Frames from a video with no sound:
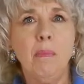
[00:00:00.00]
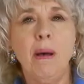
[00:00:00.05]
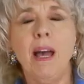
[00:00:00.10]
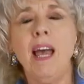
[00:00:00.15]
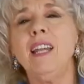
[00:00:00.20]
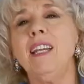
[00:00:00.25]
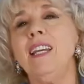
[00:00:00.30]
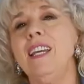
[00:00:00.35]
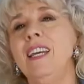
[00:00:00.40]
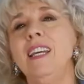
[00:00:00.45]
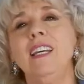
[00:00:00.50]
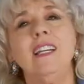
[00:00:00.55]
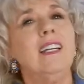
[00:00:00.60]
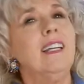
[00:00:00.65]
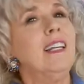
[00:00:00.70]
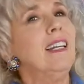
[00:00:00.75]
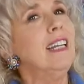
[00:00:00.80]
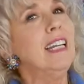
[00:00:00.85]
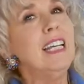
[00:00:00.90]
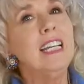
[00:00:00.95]
but
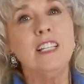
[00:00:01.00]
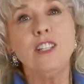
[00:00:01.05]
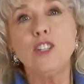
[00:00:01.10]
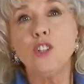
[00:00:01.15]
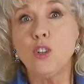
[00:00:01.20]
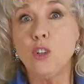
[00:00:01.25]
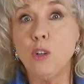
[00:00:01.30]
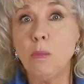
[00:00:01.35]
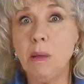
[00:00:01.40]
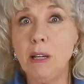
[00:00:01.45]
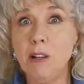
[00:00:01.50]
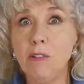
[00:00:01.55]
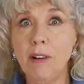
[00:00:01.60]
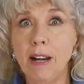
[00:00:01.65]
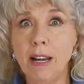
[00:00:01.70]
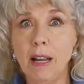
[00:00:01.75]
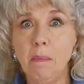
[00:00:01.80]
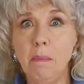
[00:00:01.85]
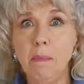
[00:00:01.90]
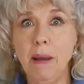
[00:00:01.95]
it is to be
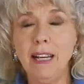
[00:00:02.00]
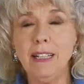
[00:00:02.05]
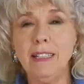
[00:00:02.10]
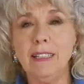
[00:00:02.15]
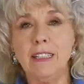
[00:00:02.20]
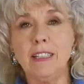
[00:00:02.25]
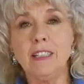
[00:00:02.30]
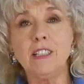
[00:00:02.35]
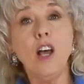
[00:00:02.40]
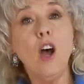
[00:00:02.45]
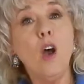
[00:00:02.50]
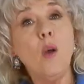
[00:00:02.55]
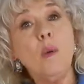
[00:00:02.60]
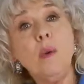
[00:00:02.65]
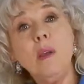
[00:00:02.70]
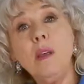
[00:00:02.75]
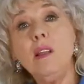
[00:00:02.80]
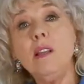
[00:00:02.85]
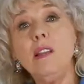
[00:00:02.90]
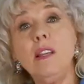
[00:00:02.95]
recommended.
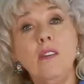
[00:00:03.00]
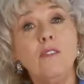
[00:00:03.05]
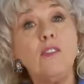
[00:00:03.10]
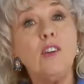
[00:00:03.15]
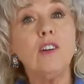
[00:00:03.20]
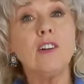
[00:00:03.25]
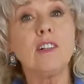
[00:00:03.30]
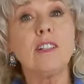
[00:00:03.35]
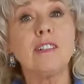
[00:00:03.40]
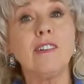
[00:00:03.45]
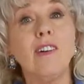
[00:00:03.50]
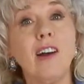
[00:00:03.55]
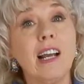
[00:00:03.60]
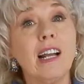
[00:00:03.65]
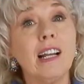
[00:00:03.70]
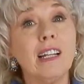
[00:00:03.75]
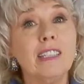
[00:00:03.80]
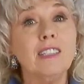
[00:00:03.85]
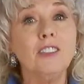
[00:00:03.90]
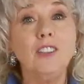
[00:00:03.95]
So if you're a
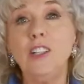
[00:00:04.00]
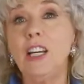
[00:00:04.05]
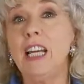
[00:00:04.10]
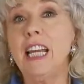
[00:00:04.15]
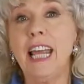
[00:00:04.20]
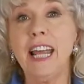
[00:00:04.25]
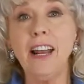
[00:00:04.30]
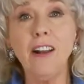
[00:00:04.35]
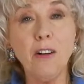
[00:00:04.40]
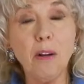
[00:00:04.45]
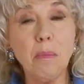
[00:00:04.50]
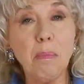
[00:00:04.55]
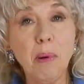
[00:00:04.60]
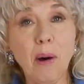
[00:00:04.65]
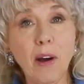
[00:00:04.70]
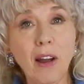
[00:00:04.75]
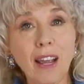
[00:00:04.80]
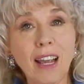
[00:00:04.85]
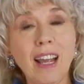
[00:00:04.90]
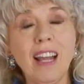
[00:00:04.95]
cyclist, you can get on a
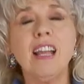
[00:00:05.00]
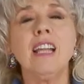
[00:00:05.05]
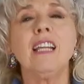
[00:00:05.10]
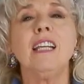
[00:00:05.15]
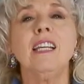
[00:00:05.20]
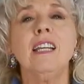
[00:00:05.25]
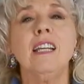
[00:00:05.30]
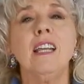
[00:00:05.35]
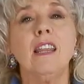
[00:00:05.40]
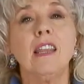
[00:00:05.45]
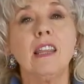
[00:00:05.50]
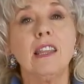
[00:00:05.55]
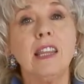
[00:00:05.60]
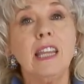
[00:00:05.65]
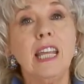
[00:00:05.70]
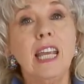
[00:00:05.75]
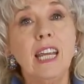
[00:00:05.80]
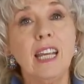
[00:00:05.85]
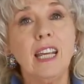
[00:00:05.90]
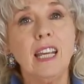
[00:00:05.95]
bike,
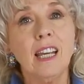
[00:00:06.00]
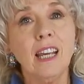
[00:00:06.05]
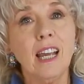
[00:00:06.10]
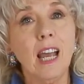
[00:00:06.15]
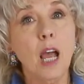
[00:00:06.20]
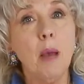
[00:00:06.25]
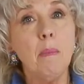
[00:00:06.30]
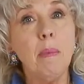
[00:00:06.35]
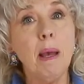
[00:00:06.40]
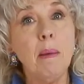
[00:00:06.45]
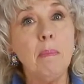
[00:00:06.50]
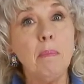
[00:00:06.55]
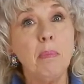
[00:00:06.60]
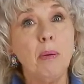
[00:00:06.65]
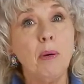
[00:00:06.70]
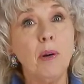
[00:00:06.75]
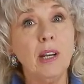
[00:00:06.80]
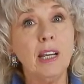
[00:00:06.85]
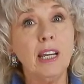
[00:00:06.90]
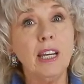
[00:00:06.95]
think about
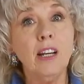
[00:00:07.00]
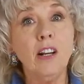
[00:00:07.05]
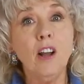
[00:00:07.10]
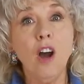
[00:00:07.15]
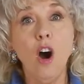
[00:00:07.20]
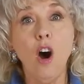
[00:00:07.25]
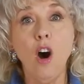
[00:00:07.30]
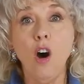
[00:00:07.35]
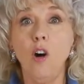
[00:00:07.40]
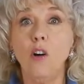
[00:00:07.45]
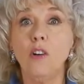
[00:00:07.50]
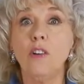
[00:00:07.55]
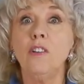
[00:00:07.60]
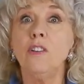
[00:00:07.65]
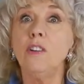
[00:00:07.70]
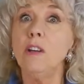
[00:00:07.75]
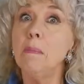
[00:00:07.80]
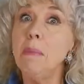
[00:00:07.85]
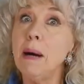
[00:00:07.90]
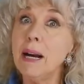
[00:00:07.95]
putting it
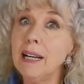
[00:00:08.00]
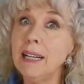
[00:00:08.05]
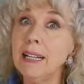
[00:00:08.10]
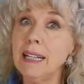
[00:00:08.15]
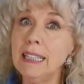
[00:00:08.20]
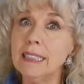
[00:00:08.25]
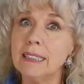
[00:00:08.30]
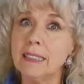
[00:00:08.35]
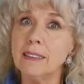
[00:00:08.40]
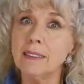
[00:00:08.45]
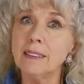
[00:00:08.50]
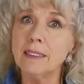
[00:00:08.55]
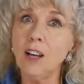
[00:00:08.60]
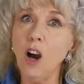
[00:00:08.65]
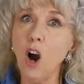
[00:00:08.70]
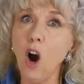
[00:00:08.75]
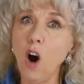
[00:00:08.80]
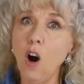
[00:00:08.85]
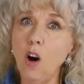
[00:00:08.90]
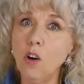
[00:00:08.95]
on your bucket list,
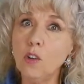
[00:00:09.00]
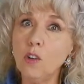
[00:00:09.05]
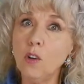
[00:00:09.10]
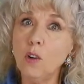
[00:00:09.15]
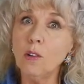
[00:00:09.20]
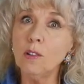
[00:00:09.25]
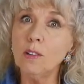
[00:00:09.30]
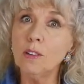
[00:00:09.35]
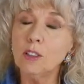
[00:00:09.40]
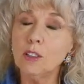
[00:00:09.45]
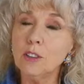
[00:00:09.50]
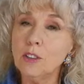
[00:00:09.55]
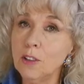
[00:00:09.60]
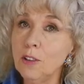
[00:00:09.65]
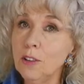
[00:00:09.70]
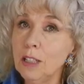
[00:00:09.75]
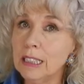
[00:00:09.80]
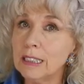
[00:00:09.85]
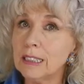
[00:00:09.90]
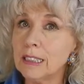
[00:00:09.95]
on your
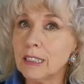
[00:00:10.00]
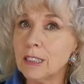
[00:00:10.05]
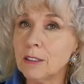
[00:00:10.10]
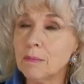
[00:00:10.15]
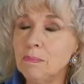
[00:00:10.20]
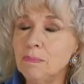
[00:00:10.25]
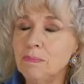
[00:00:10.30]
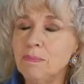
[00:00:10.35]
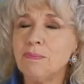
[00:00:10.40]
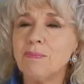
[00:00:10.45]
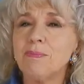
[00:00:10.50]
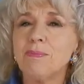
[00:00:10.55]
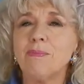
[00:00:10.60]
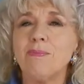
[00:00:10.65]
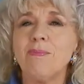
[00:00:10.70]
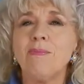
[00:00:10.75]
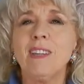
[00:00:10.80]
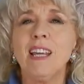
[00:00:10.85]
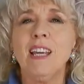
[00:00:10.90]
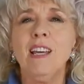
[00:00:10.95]
to-do list.
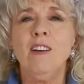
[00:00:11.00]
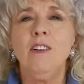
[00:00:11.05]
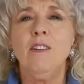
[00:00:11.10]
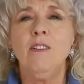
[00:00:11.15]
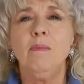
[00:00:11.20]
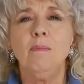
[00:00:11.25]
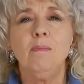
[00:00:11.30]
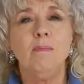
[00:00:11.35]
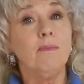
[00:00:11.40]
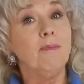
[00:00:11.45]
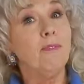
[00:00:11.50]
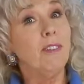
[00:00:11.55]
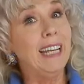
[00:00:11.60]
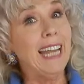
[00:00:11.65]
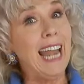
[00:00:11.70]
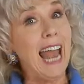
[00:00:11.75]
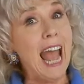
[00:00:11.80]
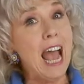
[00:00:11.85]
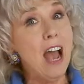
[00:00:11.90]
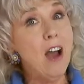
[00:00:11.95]
For
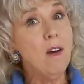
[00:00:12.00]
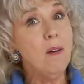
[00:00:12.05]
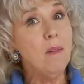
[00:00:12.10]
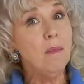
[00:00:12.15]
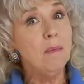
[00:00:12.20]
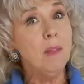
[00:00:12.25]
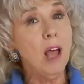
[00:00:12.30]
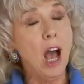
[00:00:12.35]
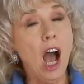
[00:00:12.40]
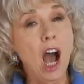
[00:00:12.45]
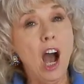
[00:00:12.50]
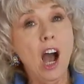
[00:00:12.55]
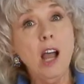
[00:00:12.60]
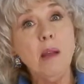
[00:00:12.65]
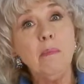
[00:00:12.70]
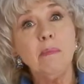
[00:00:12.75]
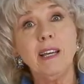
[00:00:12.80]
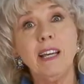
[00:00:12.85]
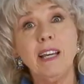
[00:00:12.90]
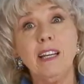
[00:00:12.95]
now,
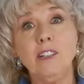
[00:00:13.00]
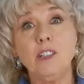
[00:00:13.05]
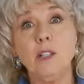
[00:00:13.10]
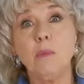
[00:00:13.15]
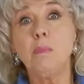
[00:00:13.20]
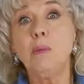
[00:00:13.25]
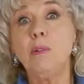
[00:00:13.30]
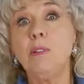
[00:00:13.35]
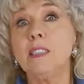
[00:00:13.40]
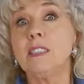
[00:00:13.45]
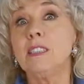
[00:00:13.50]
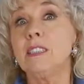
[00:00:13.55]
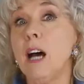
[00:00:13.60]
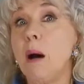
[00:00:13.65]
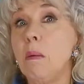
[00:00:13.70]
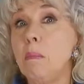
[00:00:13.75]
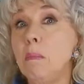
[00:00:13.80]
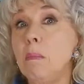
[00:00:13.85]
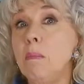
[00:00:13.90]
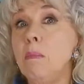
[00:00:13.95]
I'm going to put
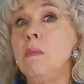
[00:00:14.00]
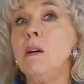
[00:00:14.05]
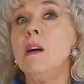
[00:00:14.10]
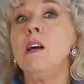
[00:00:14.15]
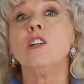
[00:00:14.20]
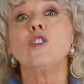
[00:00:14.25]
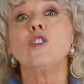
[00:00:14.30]
some